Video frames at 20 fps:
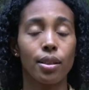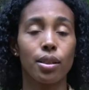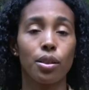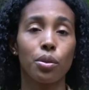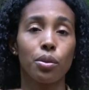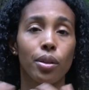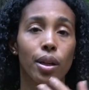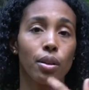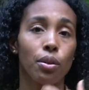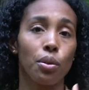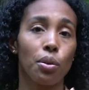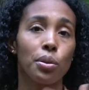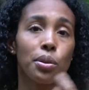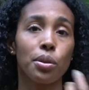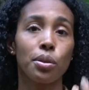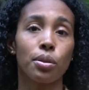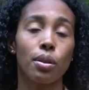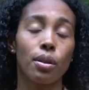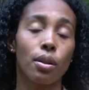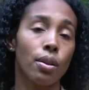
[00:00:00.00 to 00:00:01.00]
you can
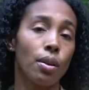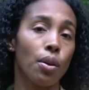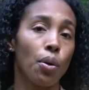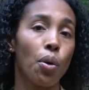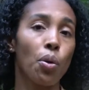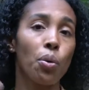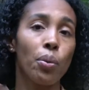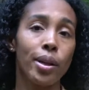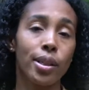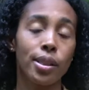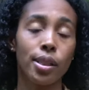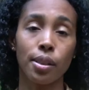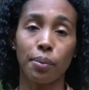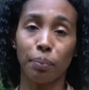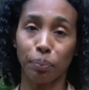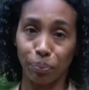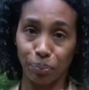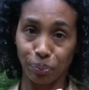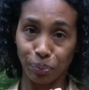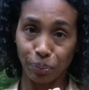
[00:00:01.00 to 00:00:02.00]
also always,
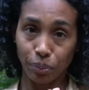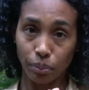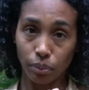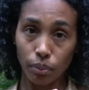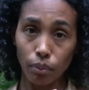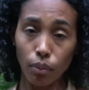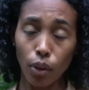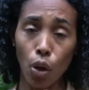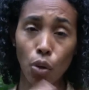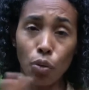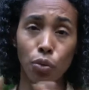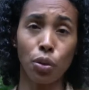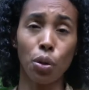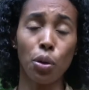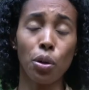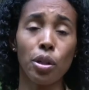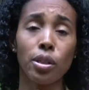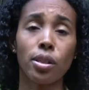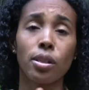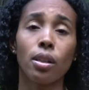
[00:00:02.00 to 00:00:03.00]
of
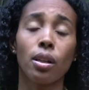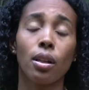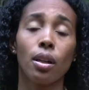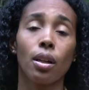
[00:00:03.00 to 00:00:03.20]
course,